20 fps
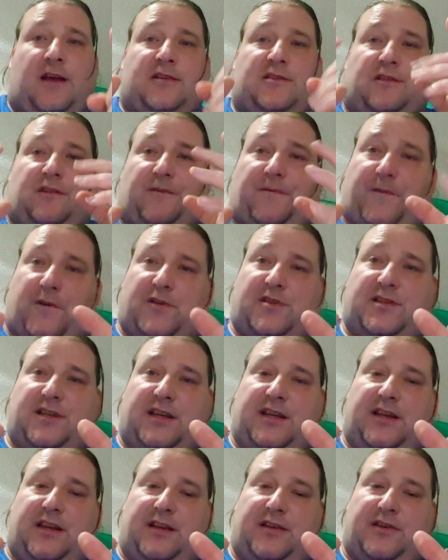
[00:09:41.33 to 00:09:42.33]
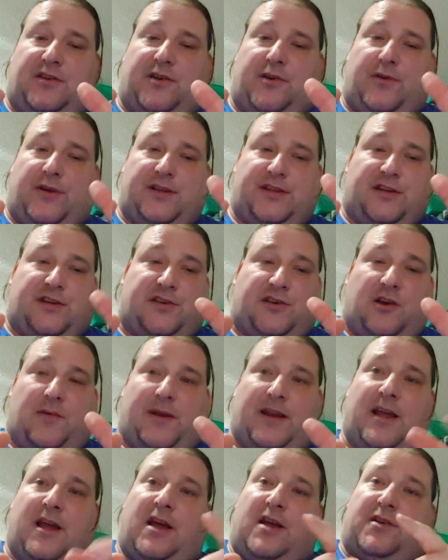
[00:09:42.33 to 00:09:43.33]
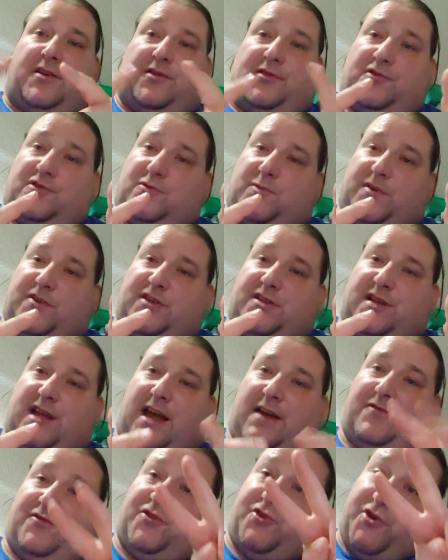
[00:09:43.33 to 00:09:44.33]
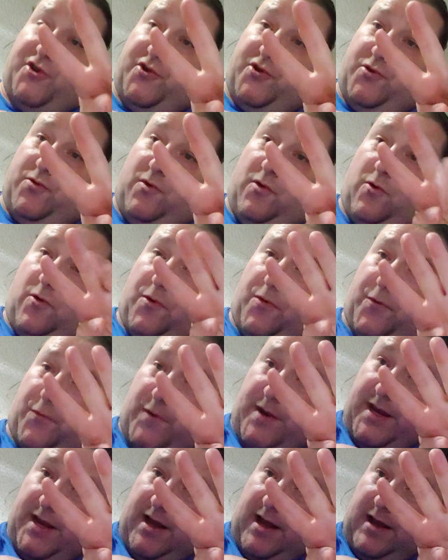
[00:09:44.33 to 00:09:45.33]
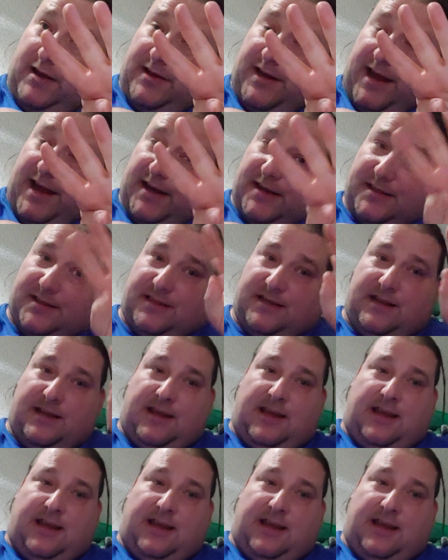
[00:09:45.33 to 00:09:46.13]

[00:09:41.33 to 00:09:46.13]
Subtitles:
So the first thing you need to do is determine, do those switches have 2 or 3 contacts?